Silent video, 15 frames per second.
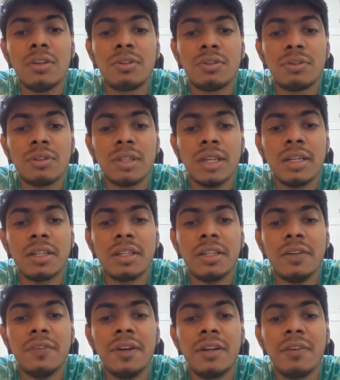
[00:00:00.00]
so that
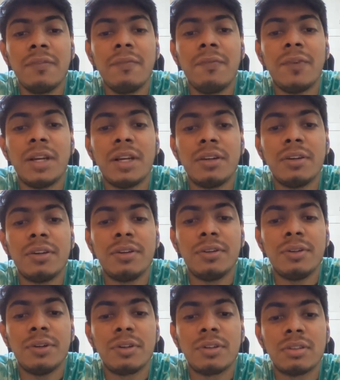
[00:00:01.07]
even when
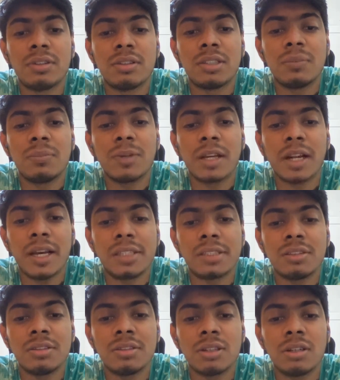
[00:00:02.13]
your system
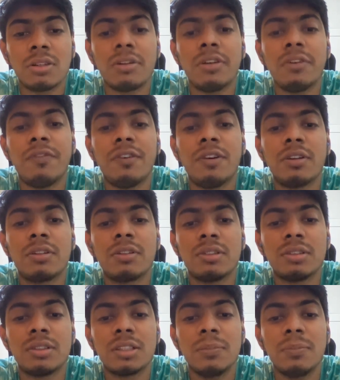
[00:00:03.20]
crashes or if your
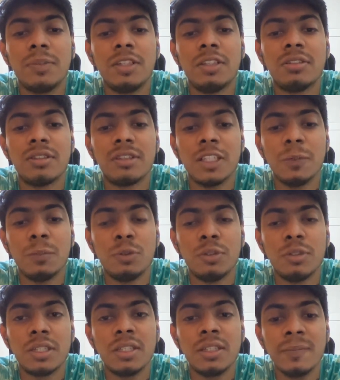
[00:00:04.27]
system is
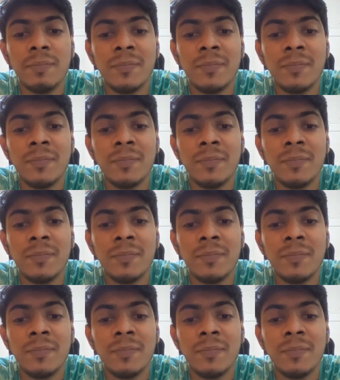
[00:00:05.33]
rebooted,